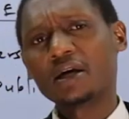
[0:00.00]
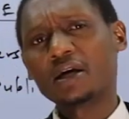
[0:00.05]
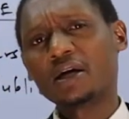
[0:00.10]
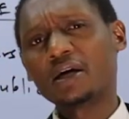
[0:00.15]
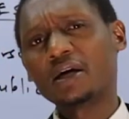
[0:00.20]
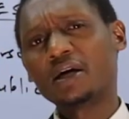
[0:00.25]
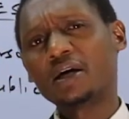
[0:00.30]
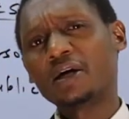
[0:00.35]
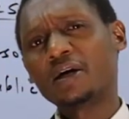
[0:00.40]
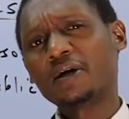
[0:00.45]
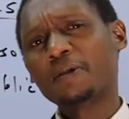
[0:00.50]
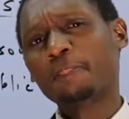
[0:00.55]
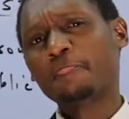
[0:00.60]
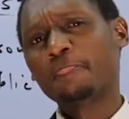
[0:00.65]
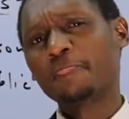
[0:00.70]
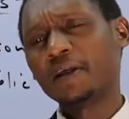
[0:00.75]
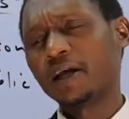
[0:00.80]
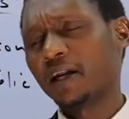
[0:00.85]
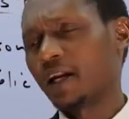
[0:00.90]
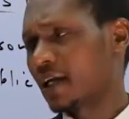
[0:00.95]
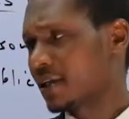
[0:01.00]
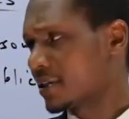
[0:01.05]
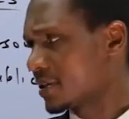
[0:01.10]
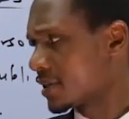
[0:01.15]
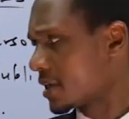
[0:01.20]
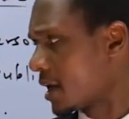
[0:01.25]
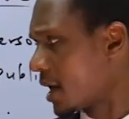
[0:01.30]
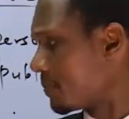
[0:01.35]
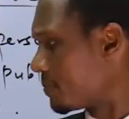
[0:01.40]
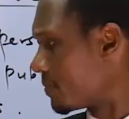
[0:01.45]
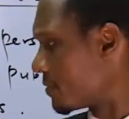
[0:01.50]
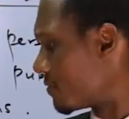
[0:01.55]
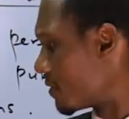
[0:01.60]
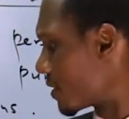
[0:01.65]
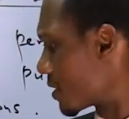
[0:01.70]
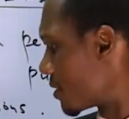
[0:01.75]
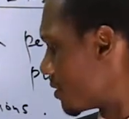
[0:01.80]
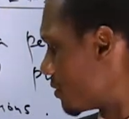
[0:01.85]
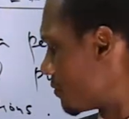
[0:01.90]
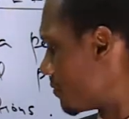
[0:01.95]
The last type of
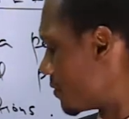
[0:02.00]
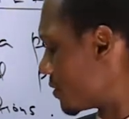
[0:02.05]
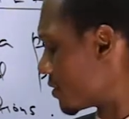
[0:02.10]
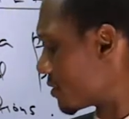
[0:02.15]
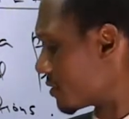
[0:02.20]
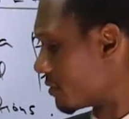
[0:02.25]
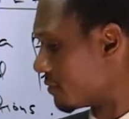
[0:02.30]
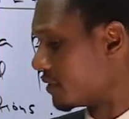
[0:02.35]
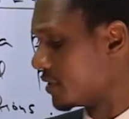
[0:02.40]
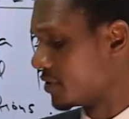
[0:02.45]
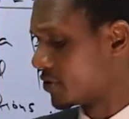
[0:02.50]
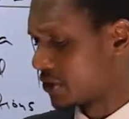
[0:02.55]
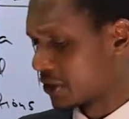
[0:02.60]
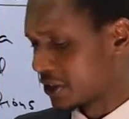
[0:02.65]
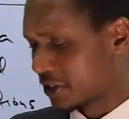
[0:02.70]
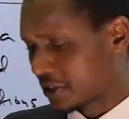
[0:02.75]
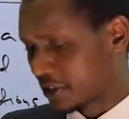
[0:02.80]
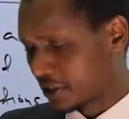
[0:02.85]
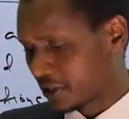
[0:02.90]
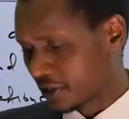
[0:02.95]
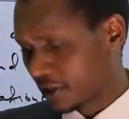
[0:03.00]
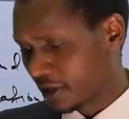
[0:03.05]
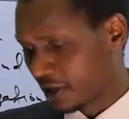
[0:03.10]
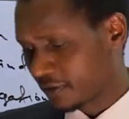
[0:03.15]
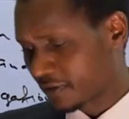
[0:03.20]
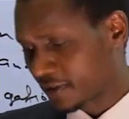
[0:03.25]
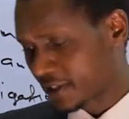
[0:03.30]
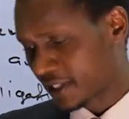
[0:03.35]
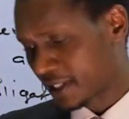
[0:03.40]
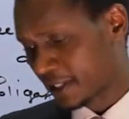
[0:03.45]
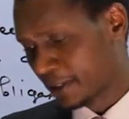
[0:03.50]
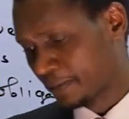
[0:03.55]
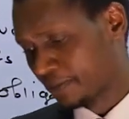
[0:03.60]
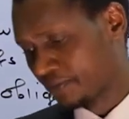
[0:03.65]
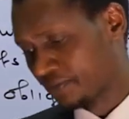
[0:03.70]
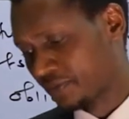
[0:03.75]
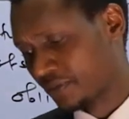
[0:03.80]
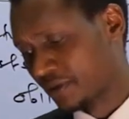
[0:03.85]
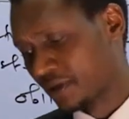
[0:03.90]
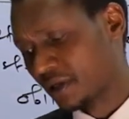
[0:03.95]
a conflict of interest is gifts
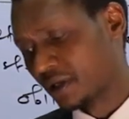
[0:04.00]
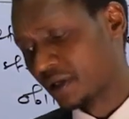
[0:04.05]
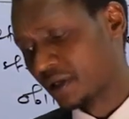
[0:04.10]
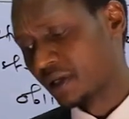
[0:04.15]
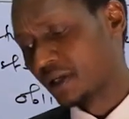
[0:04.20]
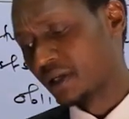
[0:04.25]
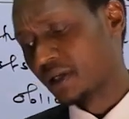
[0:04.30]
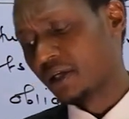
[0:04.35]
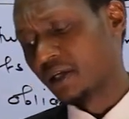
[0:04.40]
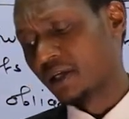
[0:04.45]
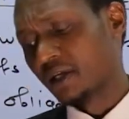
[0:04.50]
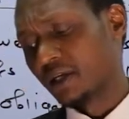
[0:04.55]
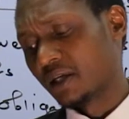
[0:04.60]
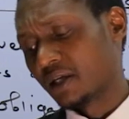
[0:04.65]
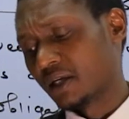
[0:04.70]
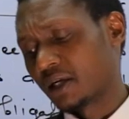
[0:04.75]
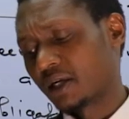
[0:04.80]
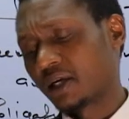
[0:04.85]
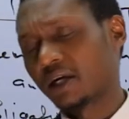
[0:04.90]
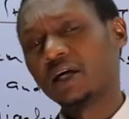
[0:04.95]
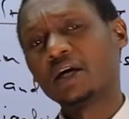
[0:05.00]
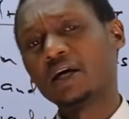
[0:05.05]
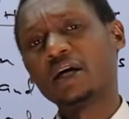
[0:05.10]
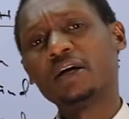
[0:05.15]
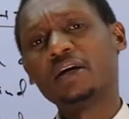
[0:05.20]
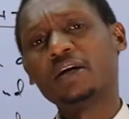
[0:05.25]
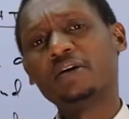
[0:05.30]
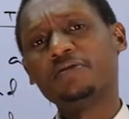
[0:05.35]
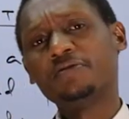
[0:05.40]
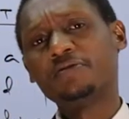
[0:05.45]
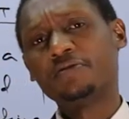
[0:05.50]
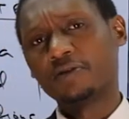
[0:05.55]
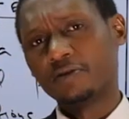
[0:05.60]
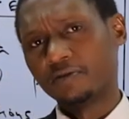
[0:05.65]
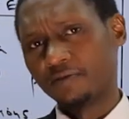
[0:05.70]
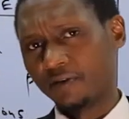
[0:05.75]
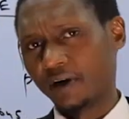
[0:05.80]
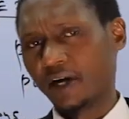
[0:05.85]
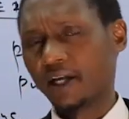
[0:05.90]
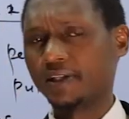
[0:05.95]

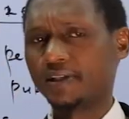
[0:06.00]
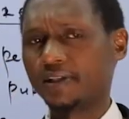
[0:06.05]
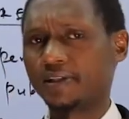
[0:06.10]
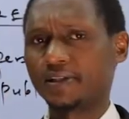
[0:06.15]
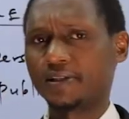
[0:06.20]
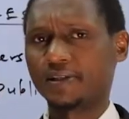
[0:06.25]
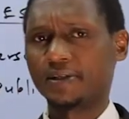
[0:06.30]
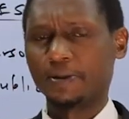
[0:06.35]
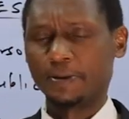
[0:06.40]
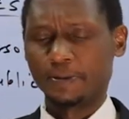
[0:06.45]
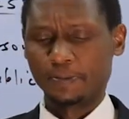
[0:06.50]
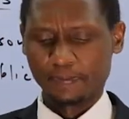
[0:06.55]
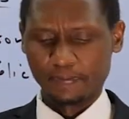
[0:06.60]
from friends.